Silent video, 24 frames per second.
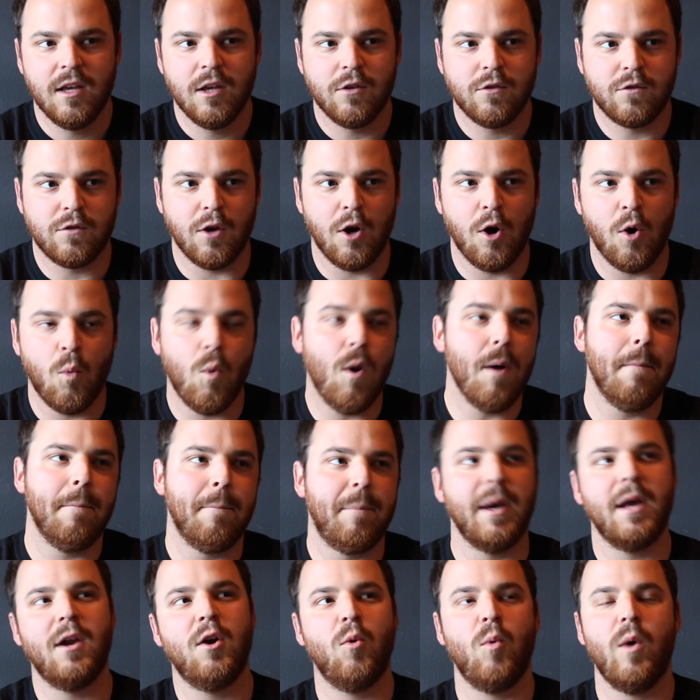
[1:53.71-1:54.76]
So what
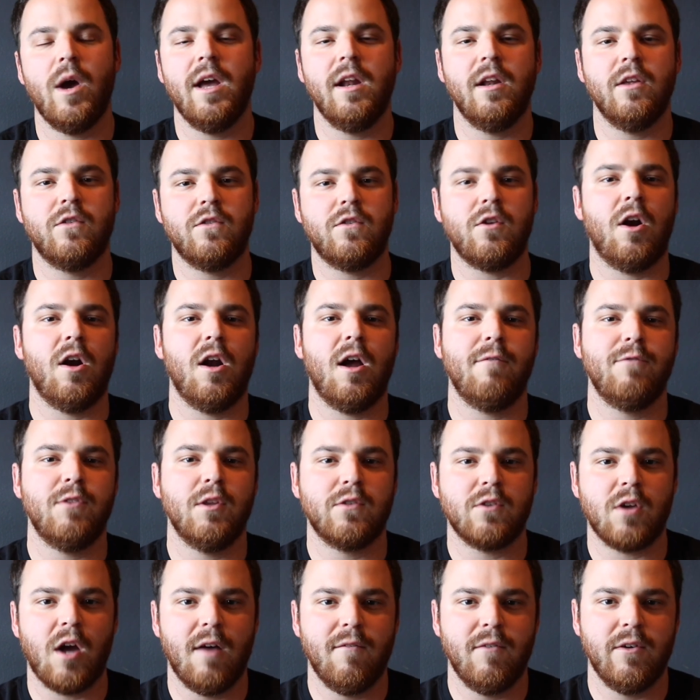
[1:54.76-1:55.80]
better way to start off this
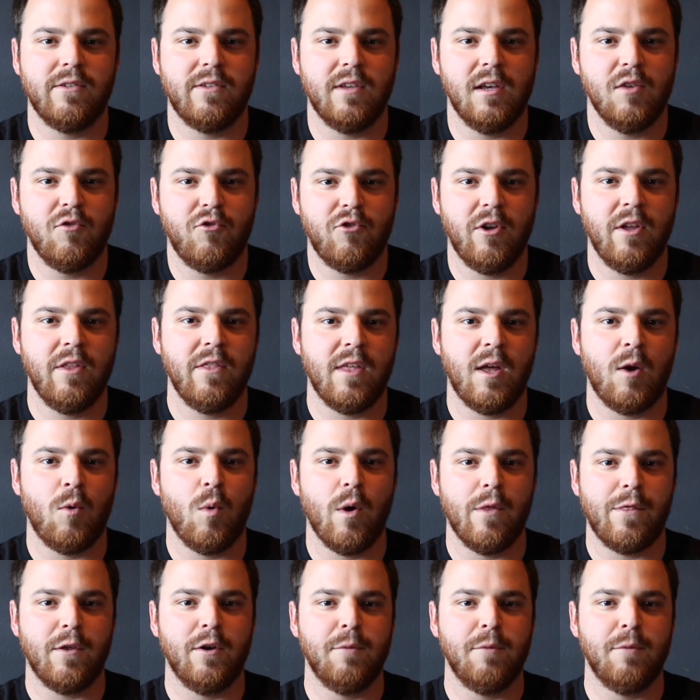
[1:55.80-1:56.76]
conversation than with